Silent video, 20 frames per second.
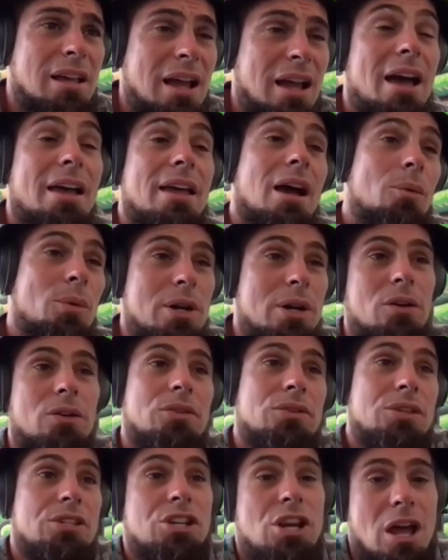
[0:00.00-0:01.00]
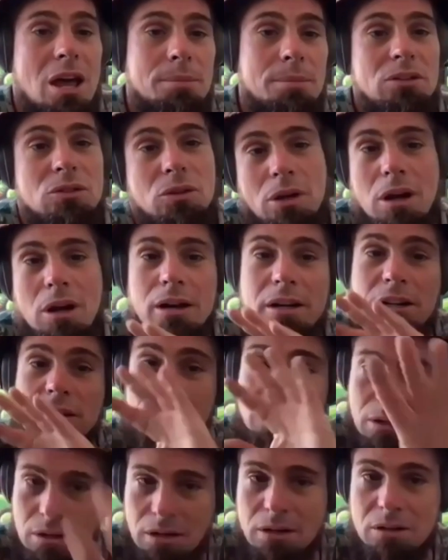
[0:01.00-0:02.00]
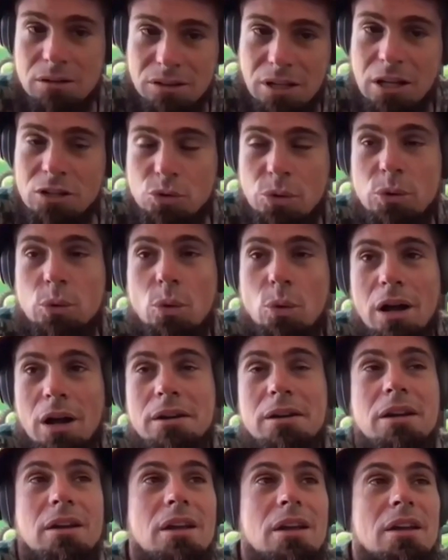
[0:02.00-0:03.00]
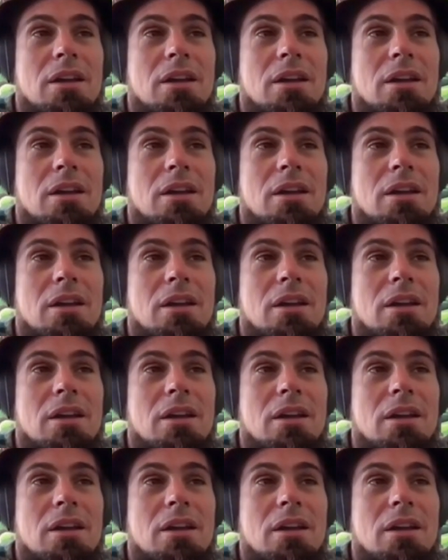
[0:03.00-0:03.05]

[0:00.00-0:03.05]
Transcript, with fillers: Like, oh yeah, we know about shamans. So I got in touch with one,